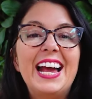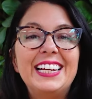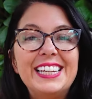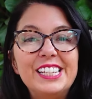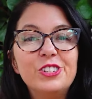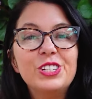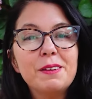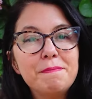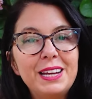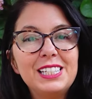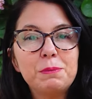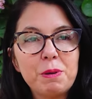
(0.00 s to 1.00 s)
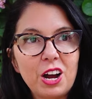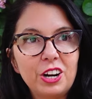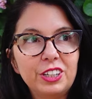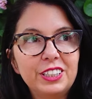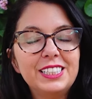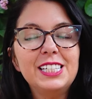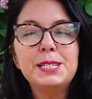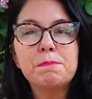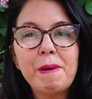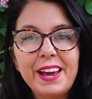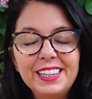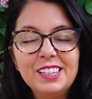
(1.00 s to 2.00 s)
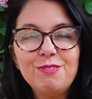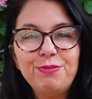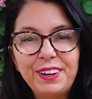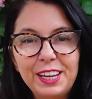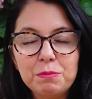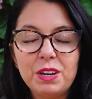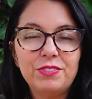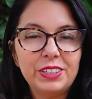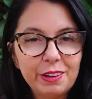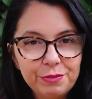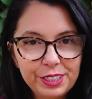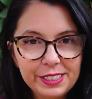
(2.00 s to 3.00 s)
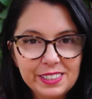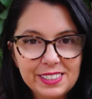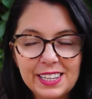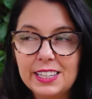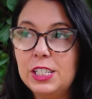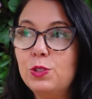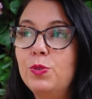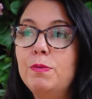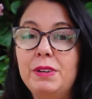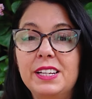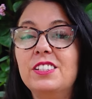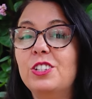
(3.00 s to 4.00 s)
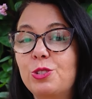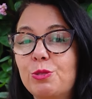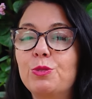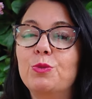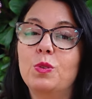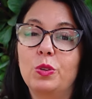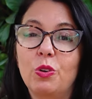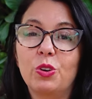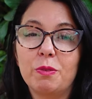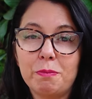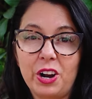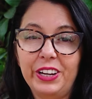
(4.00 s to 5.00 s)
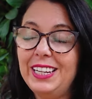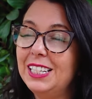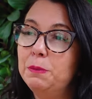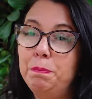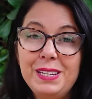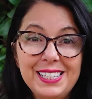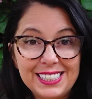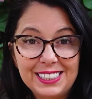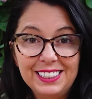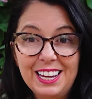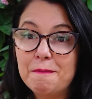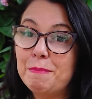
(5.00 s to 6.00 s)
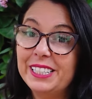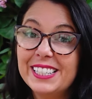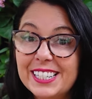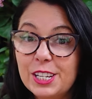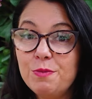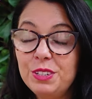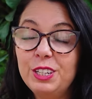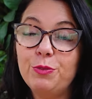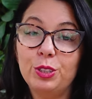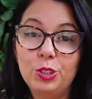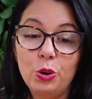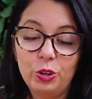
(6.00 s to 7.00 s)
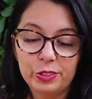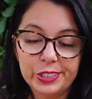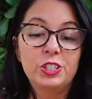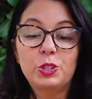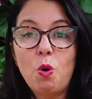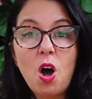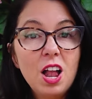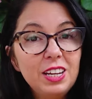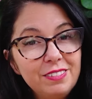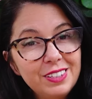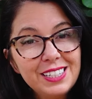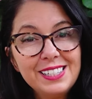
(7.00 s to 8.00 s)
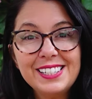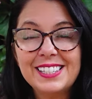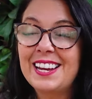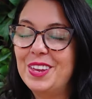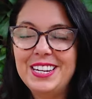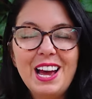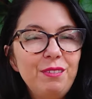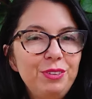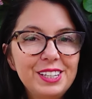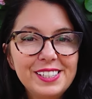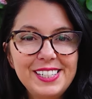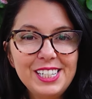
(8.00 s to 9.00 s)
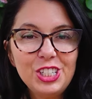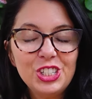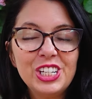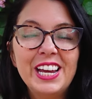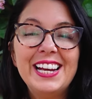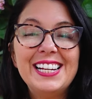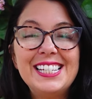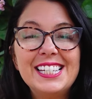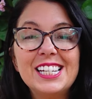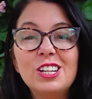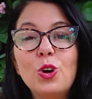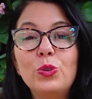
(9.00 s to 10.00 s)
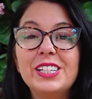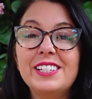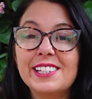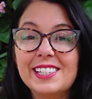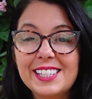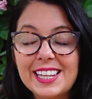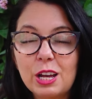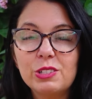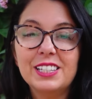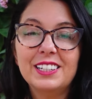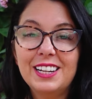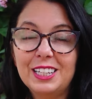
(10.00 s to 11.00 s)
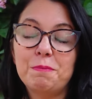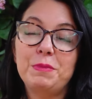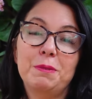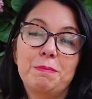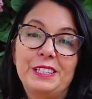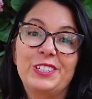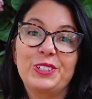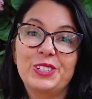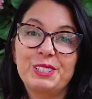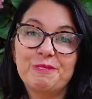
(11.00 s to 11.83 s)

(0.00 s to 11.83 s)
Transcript: And here's the best part. Despite the fame of Netflix, this remains a true local market. It's busy, but it's still really for locals. So all of this, the Netflix dish, it's still only 6,000 Colombian pesos.